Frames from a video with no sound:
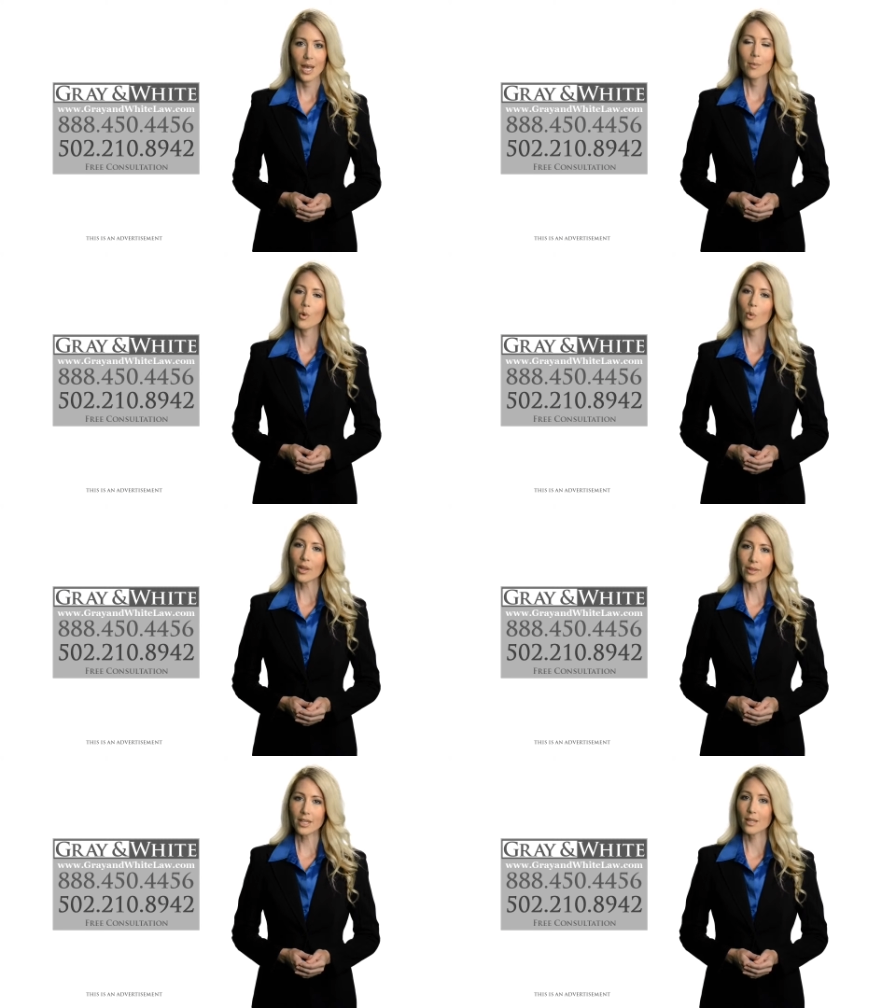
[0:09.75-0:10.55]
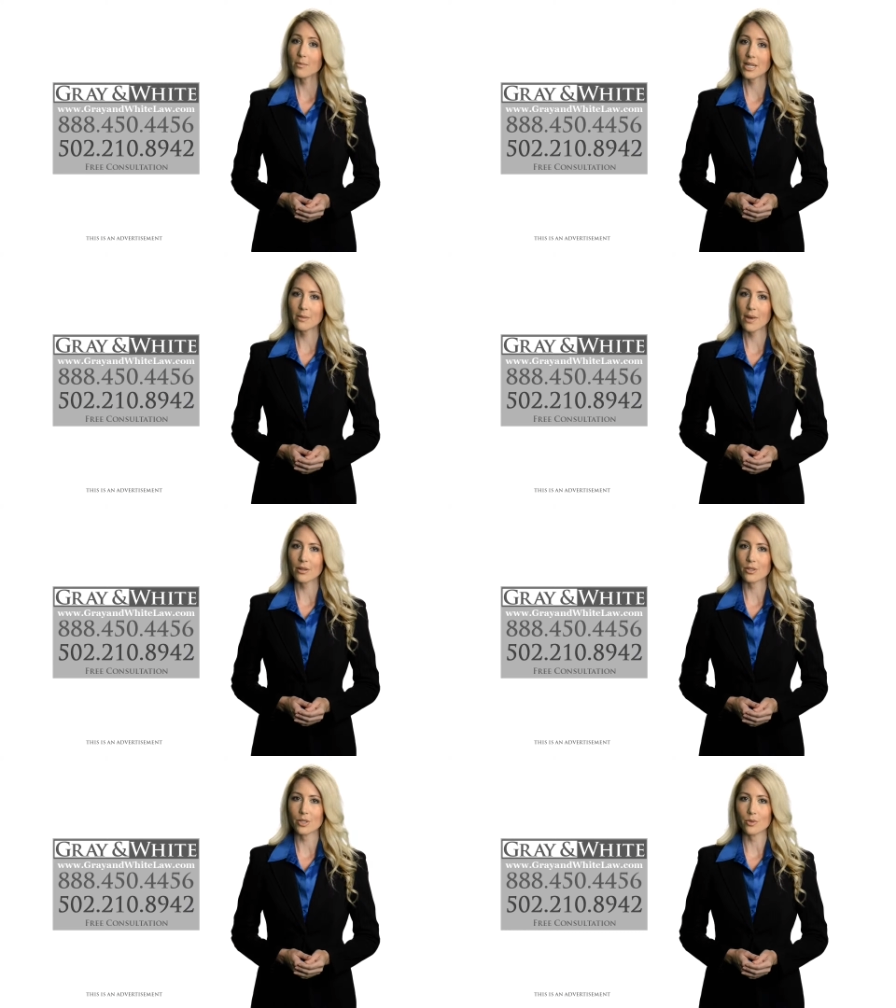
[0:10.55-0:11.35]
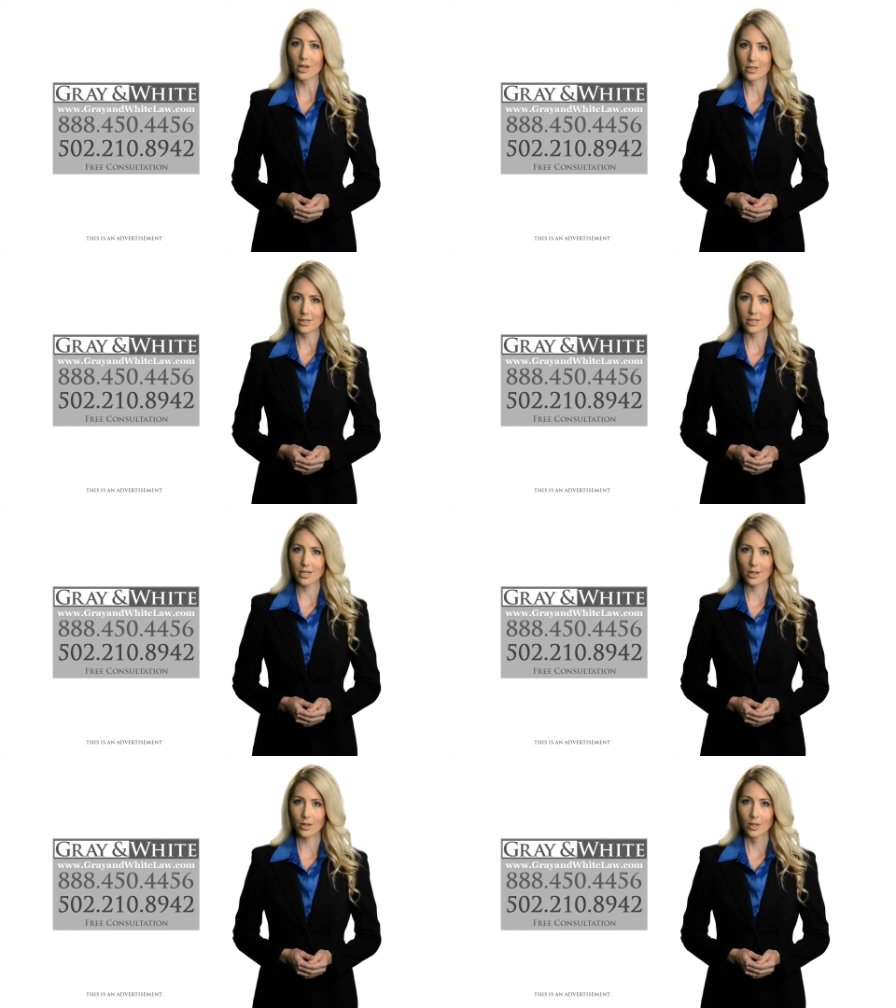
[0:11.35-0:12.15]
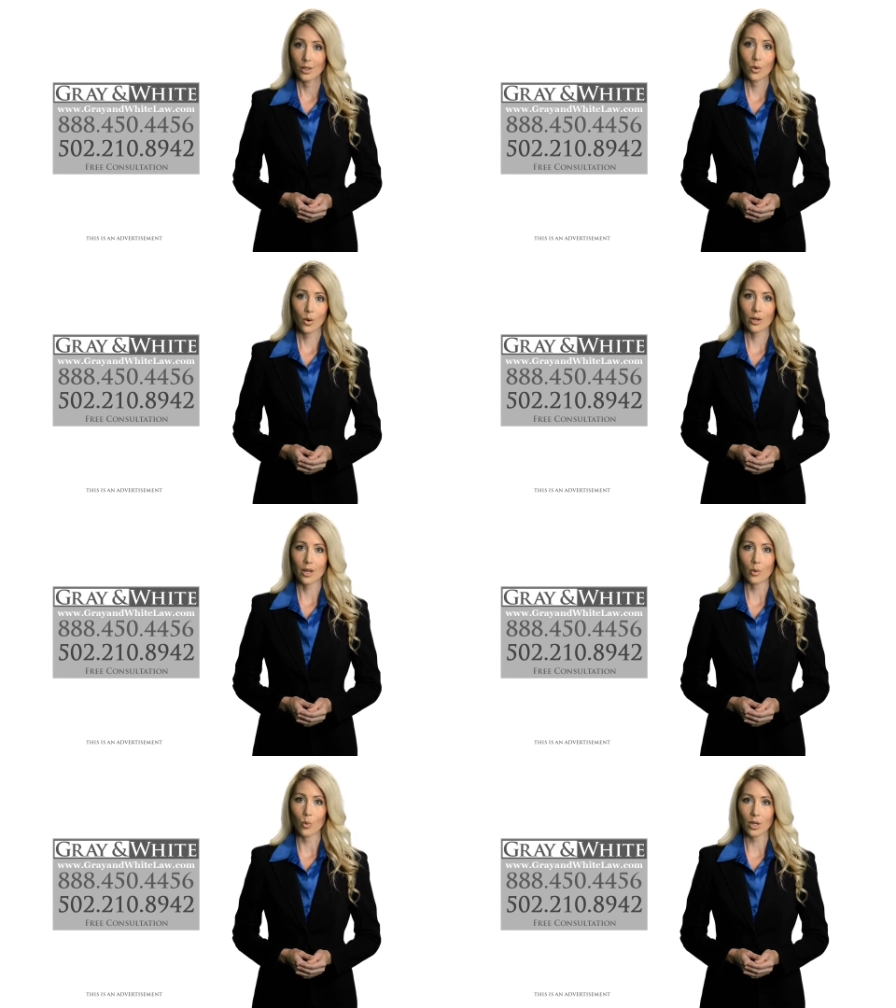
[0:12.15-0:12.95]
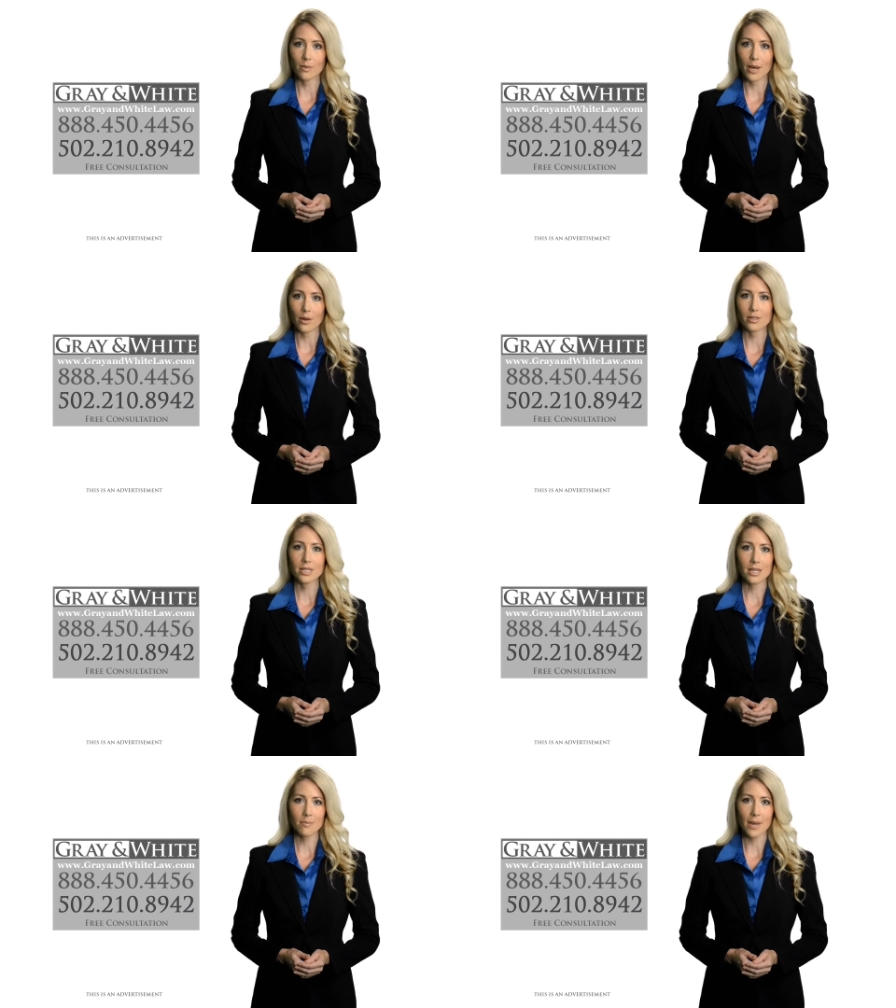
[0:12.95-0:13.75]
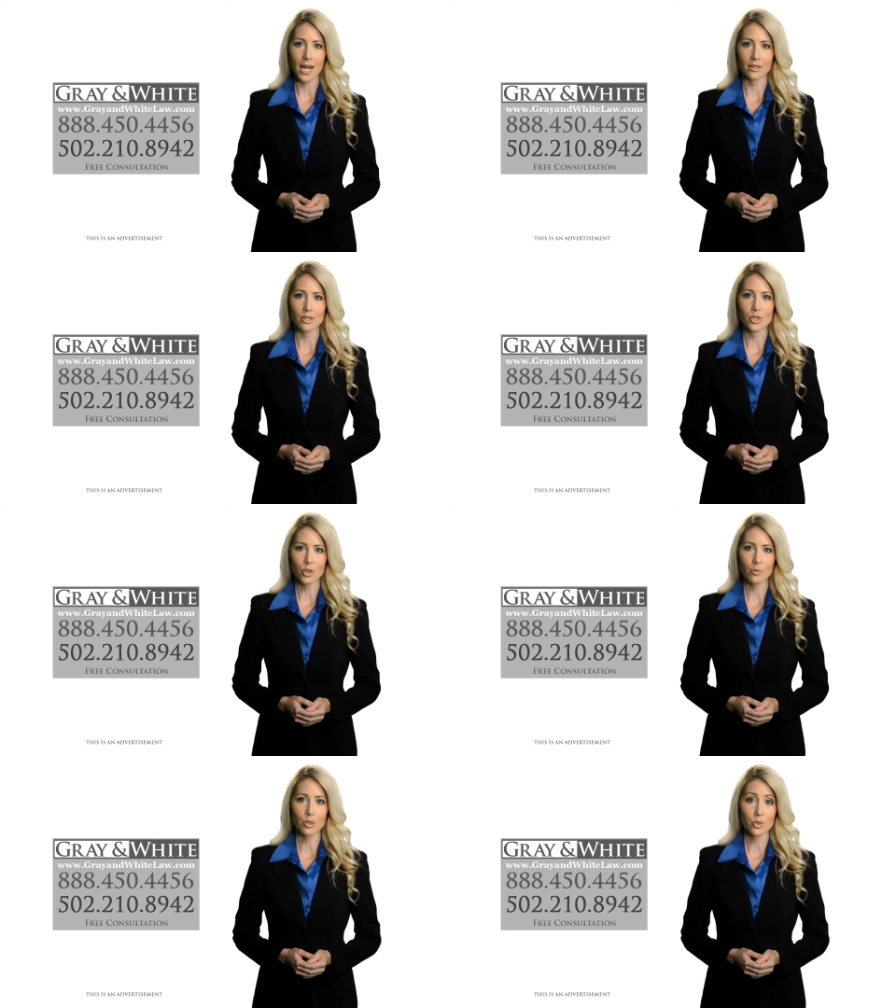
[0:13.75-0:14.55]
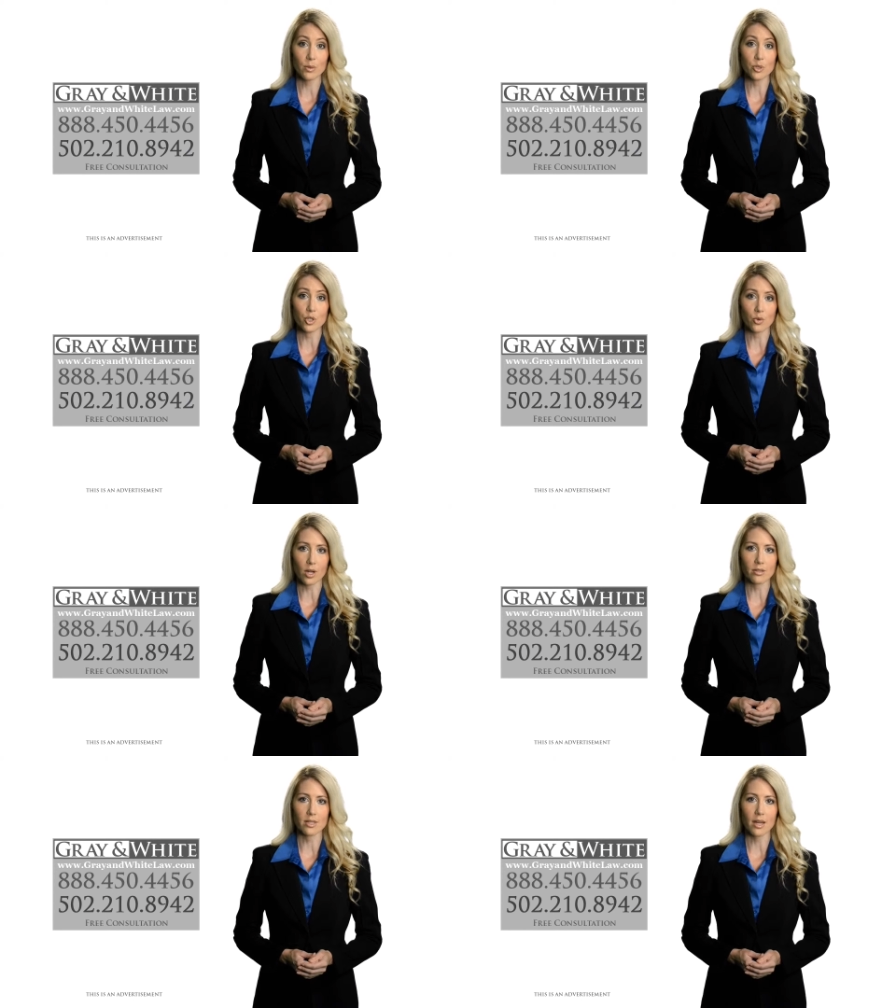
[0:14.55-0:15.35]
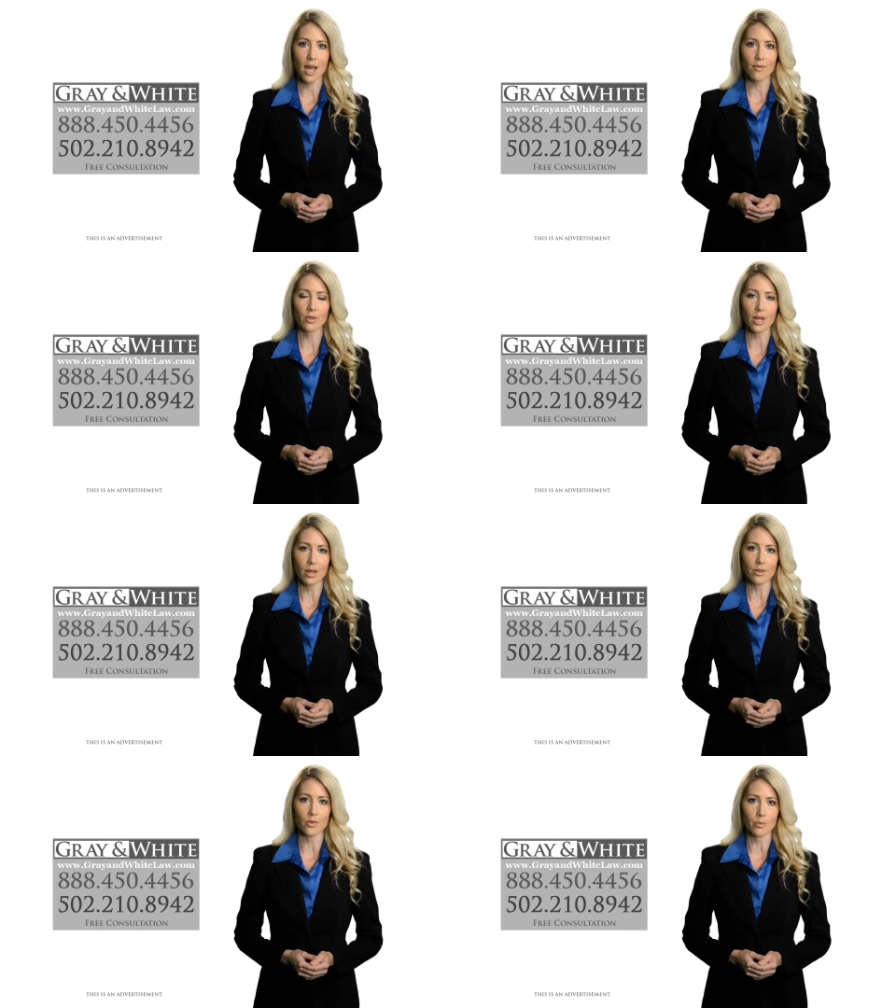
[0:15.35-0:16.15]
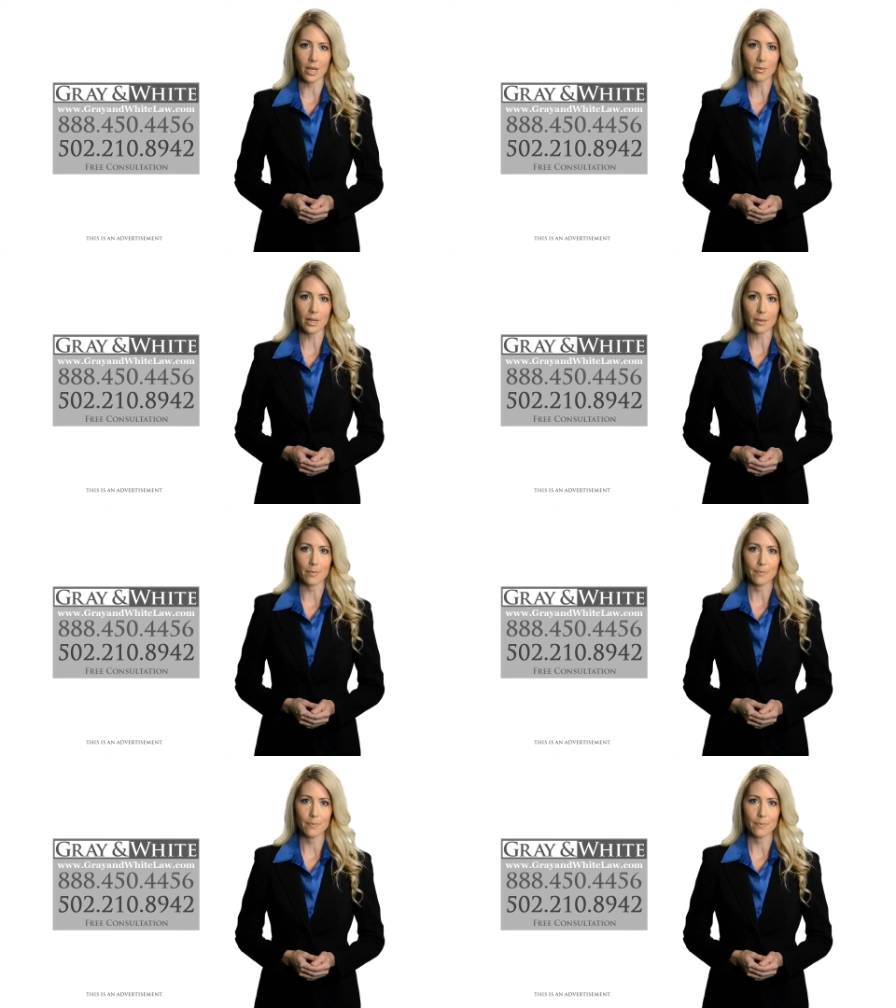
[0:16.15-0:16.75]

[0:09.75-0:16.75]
But one thing many mothers do not consider or are not warned about is the impact that certain prescription drugs can have on the health of your baby.